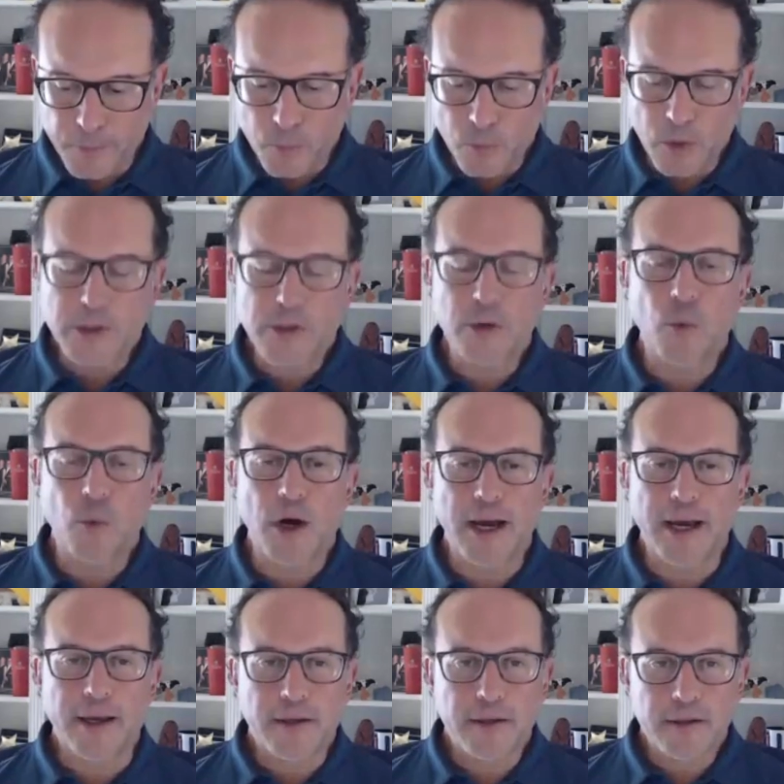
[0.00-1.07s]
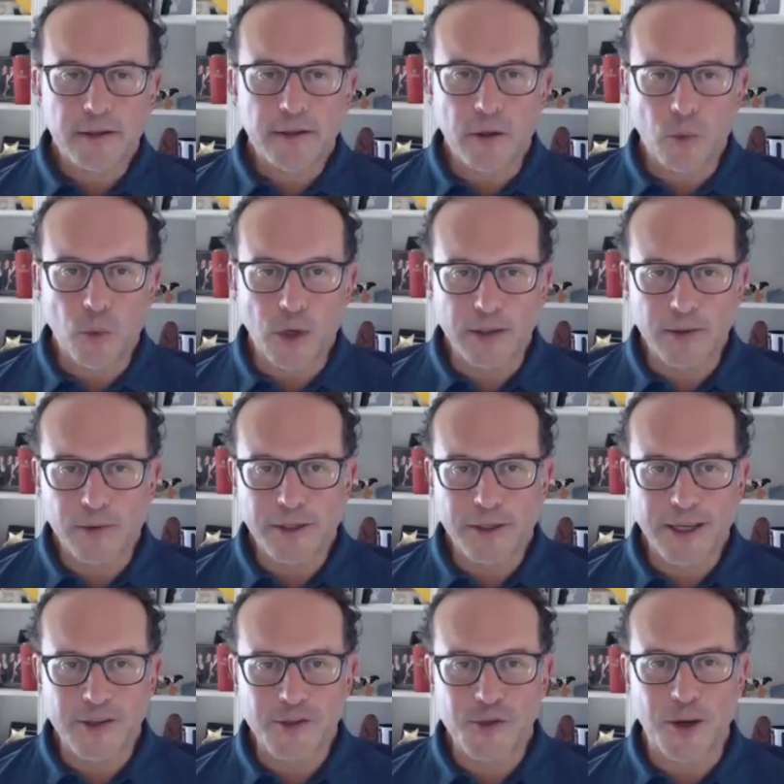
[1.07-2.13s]
what's your why? What
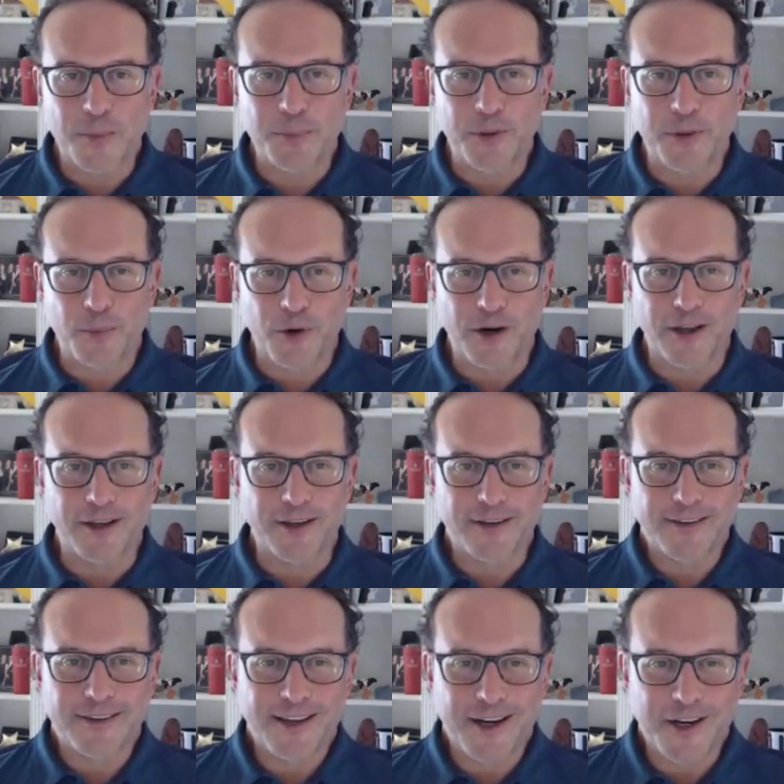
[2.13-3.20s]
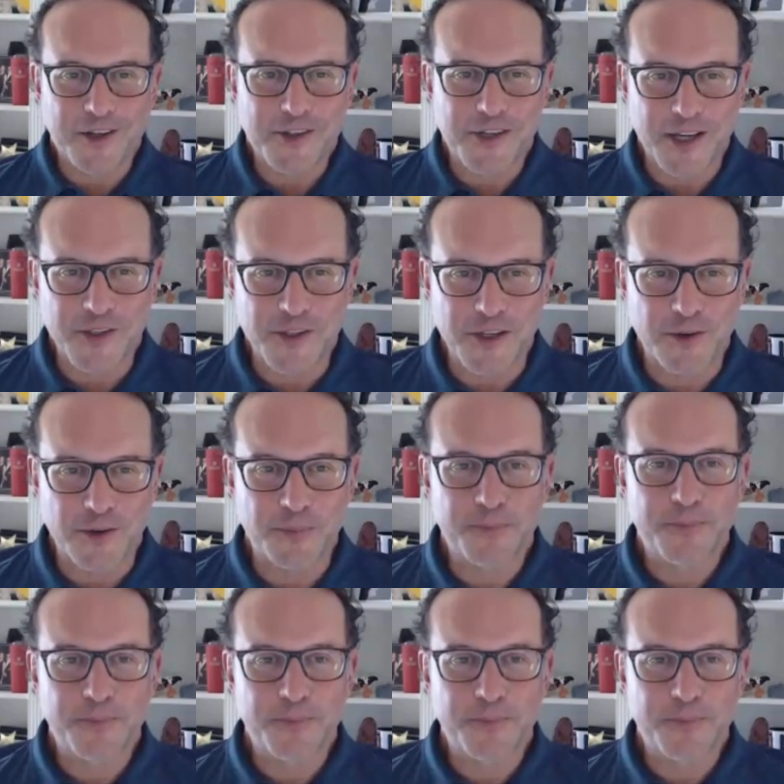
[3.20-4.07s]
gets you up in the morning and excites you?